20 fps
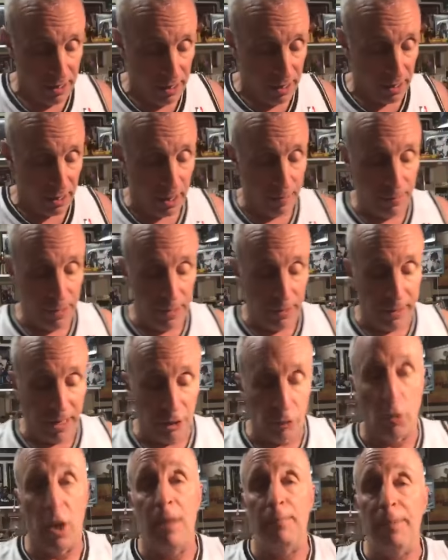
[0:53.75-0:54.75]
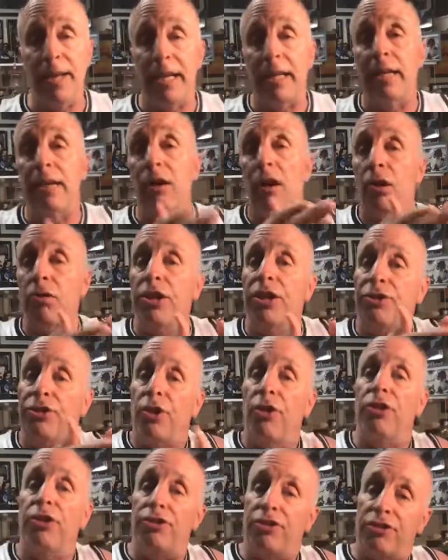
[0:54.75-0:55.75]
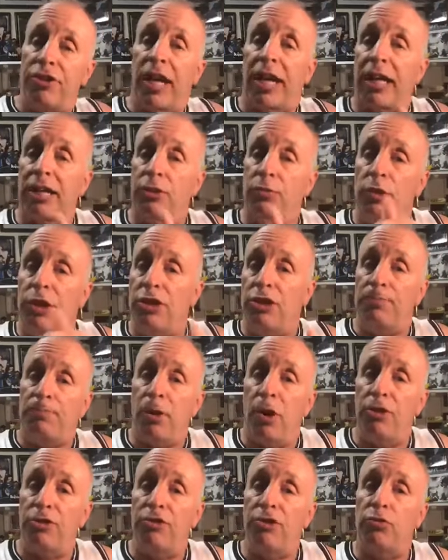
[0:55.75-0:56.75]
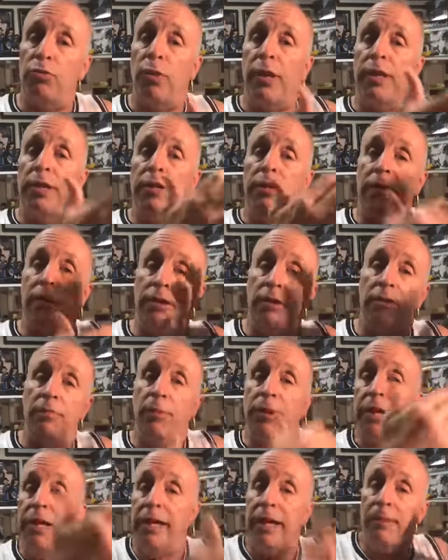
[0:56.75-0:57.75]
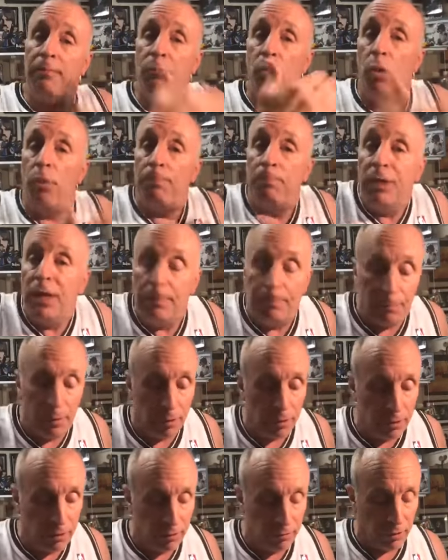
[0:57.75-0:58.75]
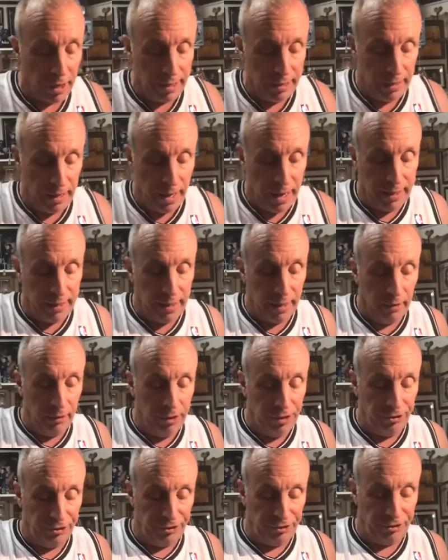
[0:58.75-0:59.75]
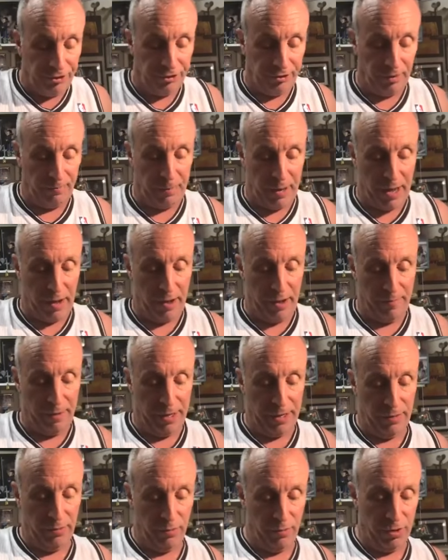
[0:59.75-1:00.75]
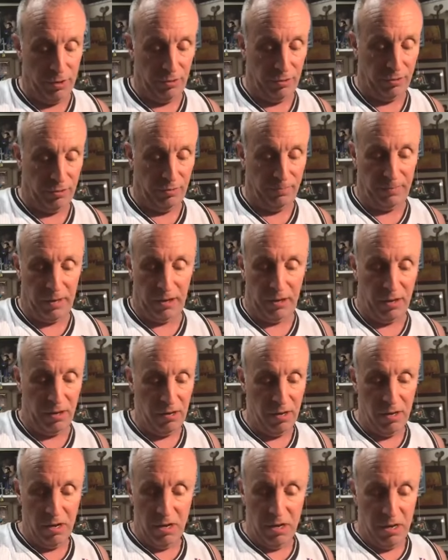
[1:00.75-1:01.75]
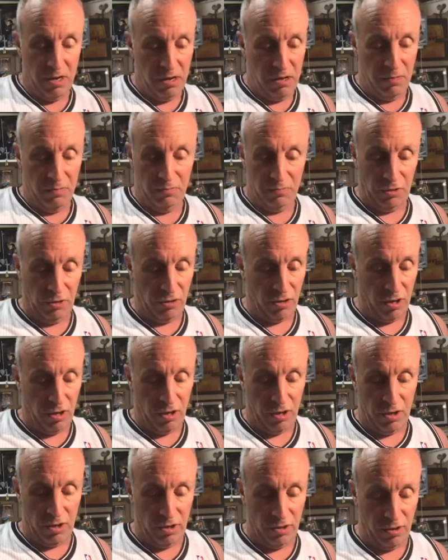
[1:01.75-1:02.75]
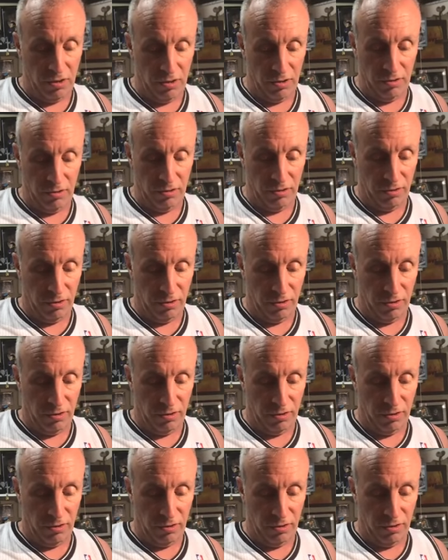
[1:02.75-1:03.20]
I mean, that's why I'm making it only thirty seconds with each person. This way it, we can get more people. Right now, I got a list about how many? One, two, about uh,